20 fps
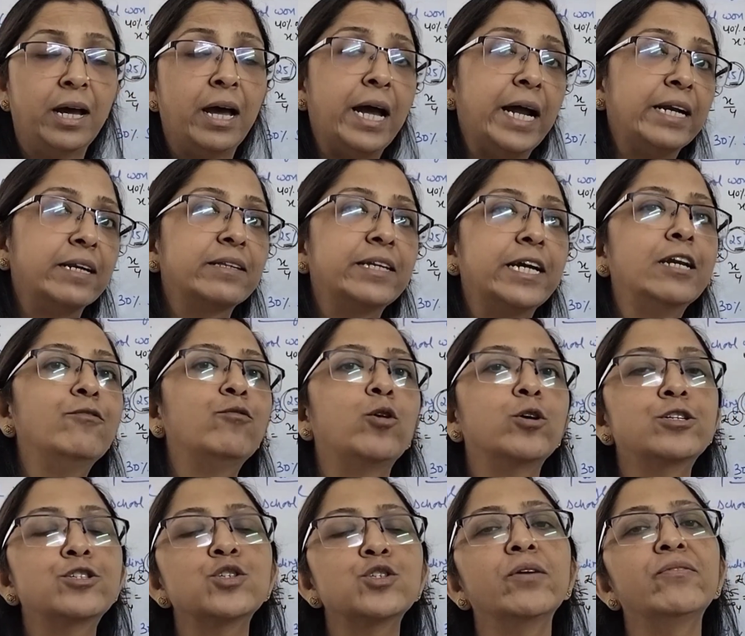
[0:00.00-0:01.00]
and then
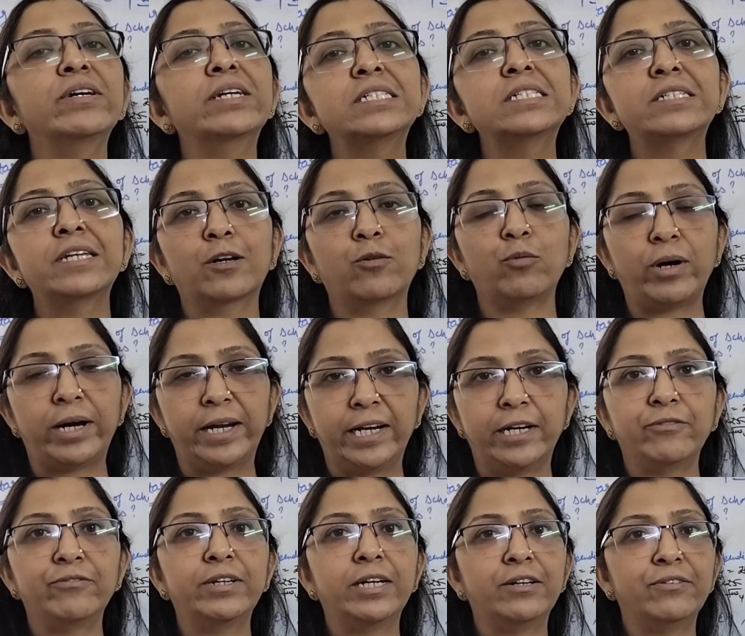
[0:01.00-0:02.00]
whatsoever is
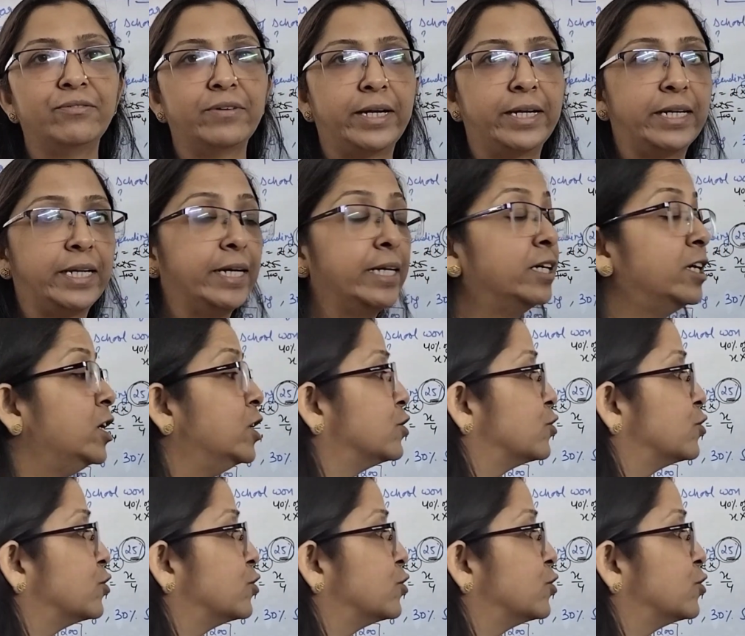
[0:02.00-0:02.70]
required we are finding,